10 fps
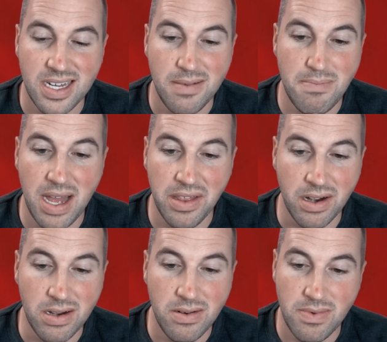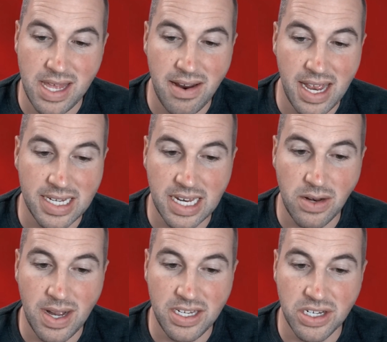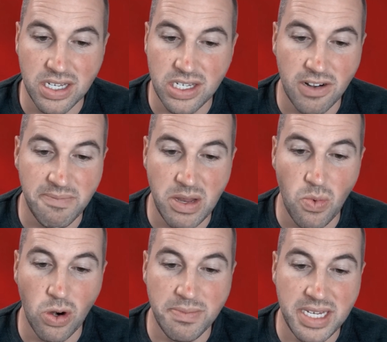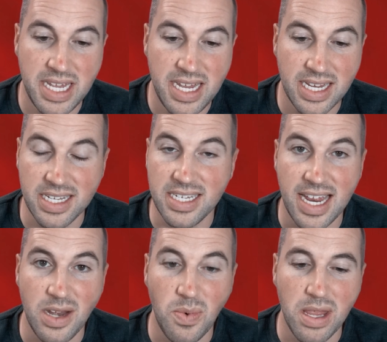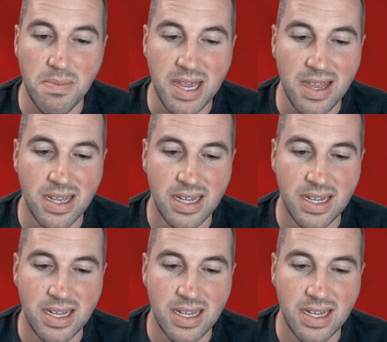Mother, without asking questions, served me warm tea and stayed with me.